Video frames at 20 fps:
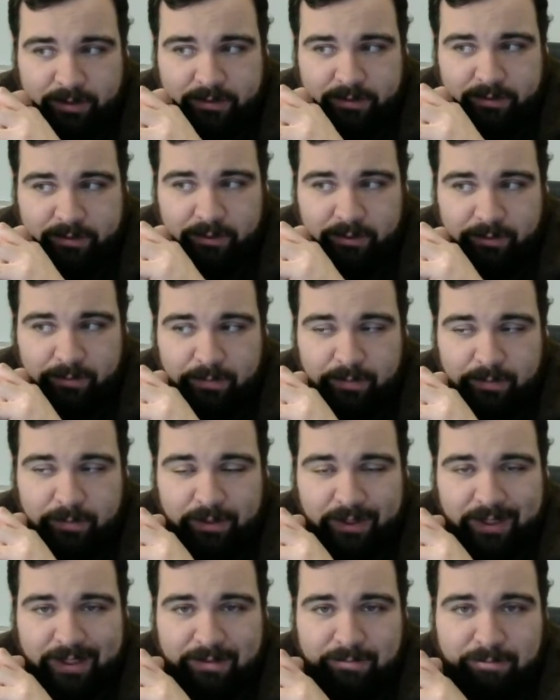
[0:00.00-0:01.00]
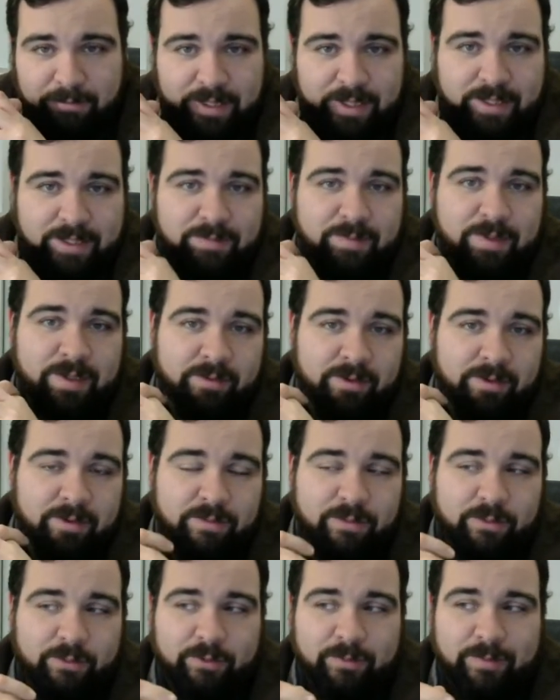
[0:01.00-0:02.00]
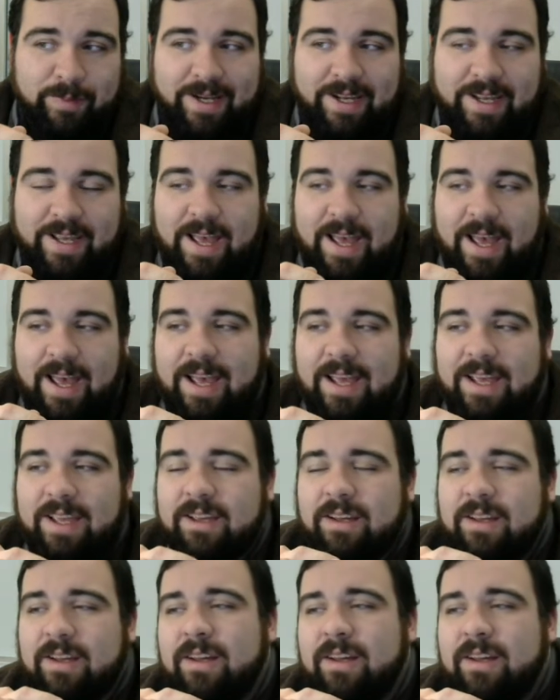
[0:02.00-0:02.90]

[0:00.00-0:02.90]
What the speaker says: So plane B is being refueled by A.